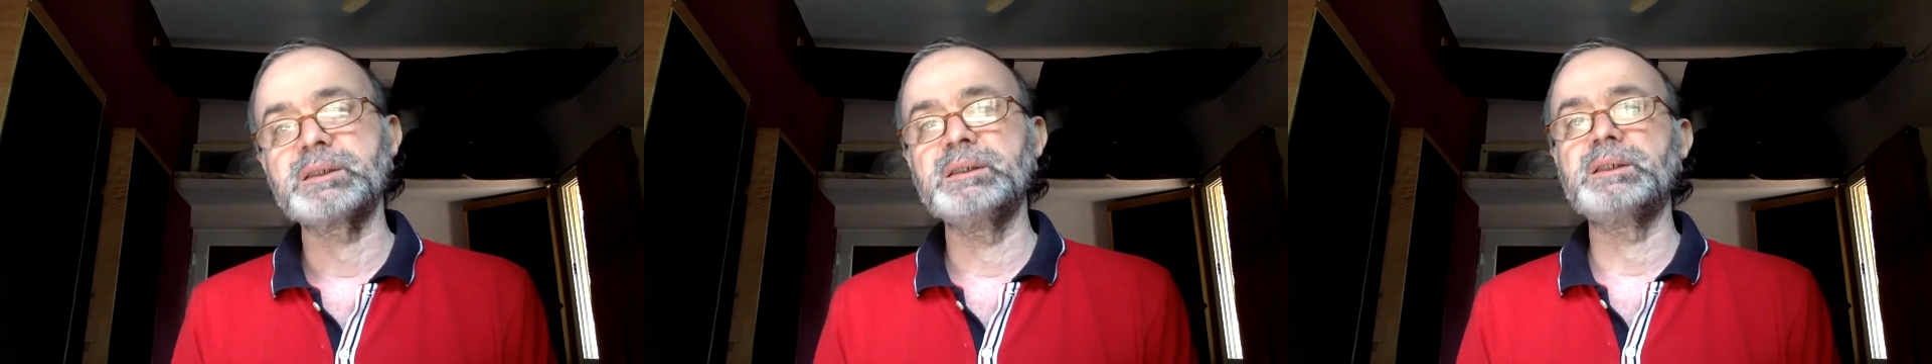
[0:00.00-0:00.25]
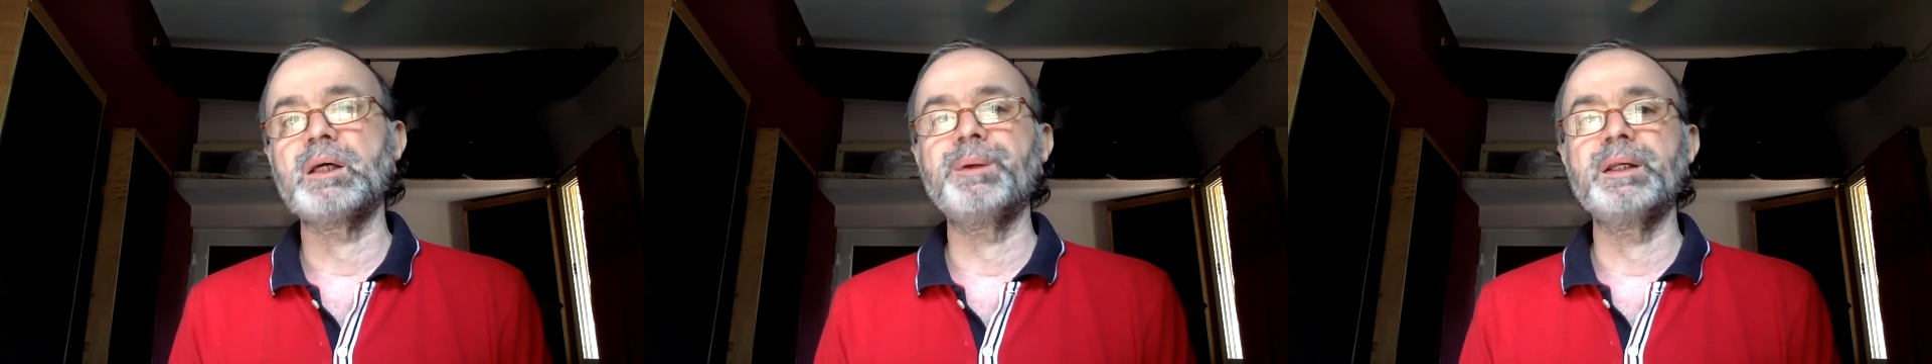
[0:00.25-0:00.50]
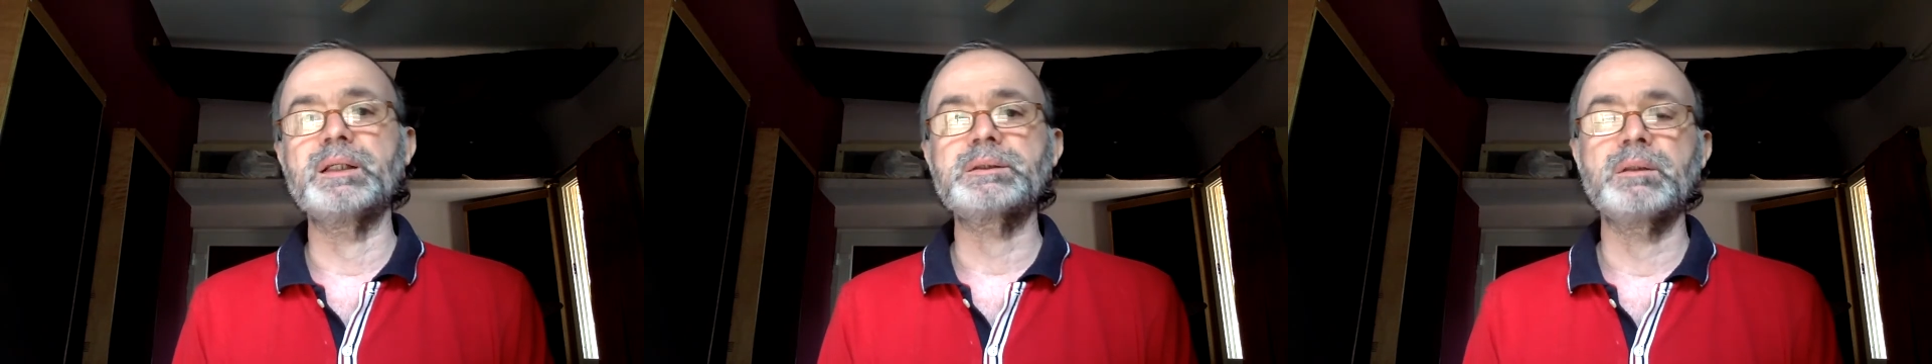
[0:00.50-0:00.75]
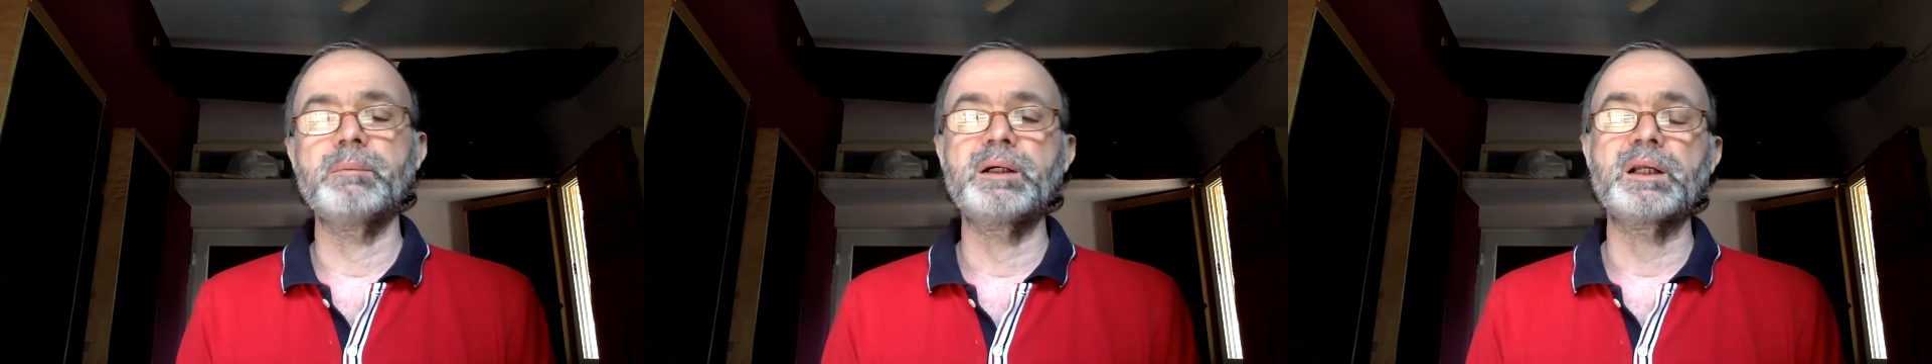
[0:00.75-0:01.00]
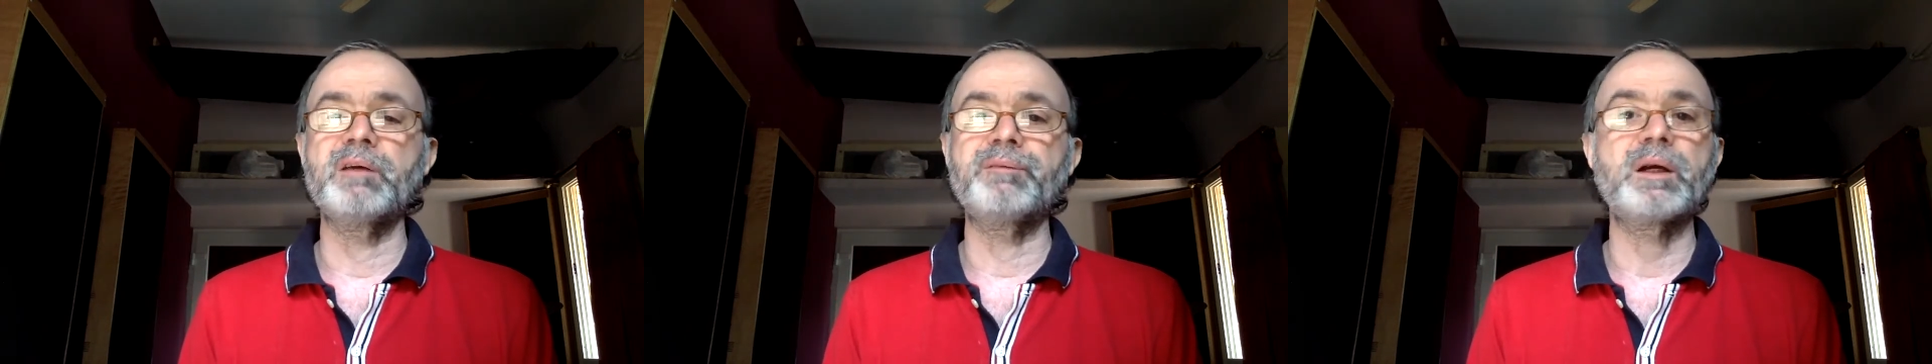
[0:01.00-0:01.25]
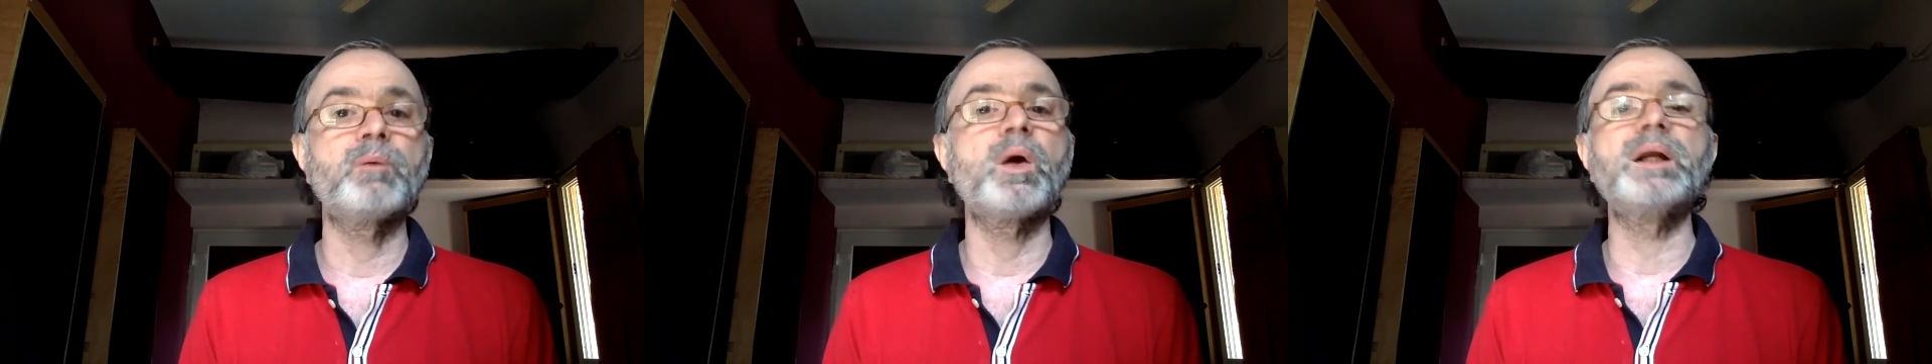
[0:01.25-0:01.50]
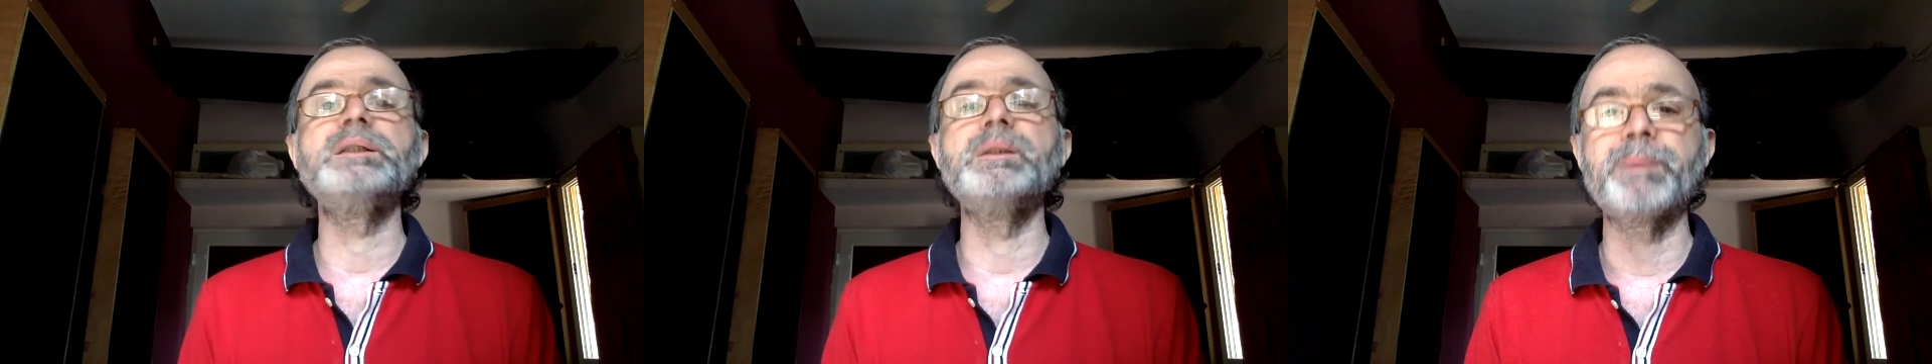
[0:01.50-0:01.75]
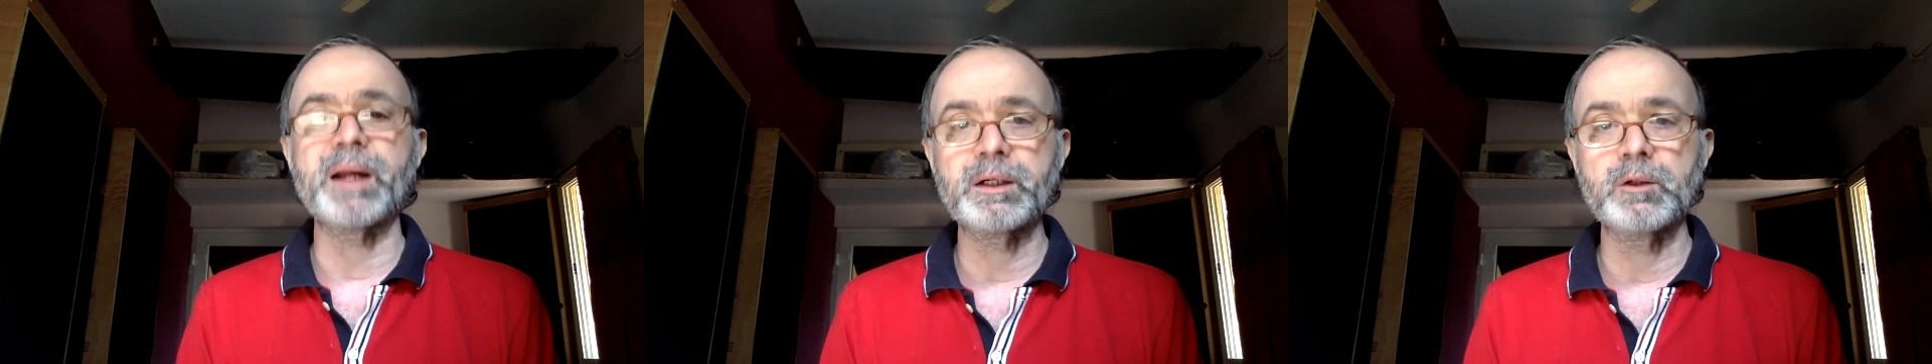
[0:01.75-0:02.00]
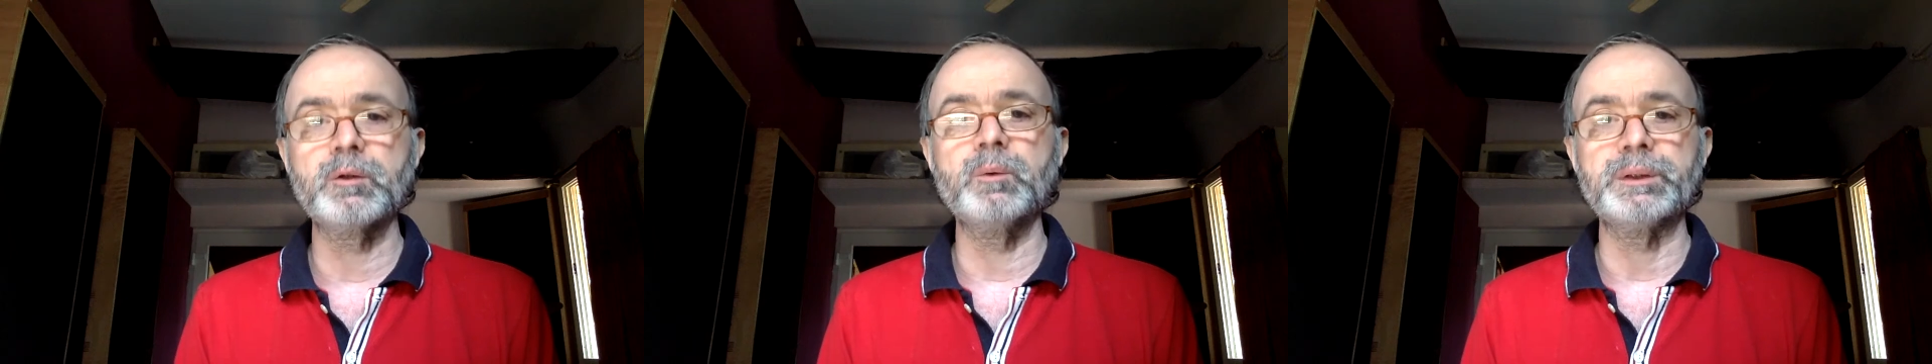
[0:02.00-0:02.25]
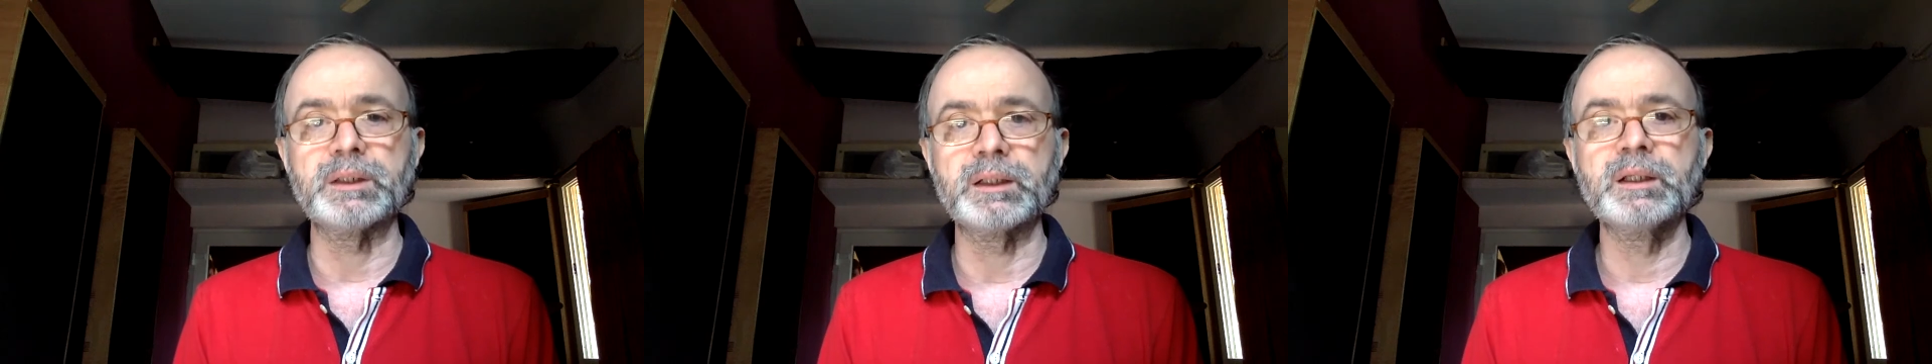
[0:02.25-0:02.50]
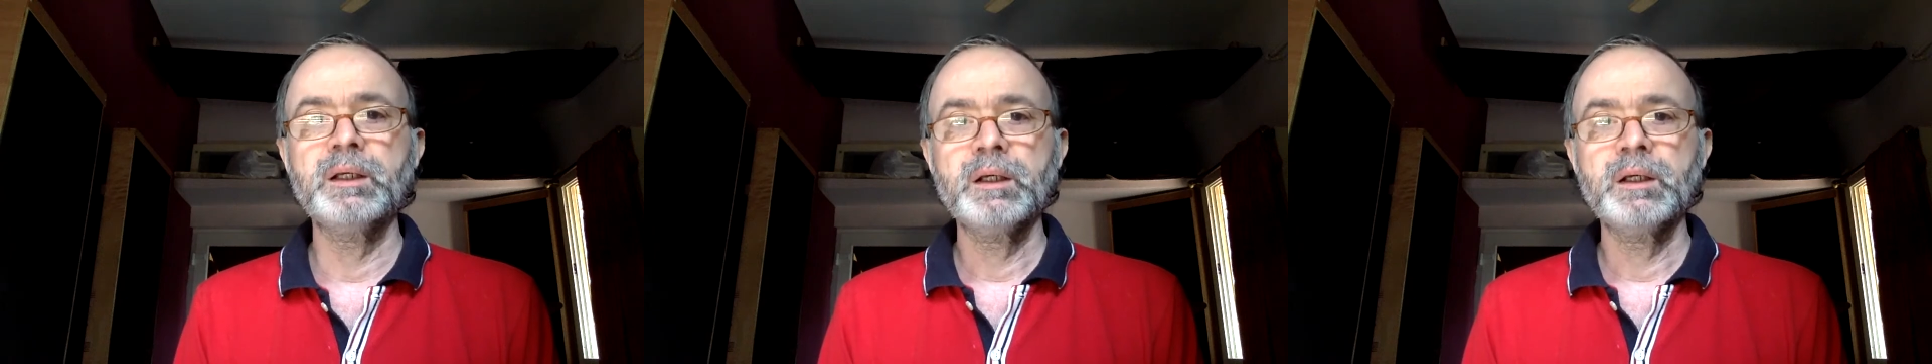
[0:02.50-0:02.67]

he's having an extramarital affair, and what does he plan to do with it?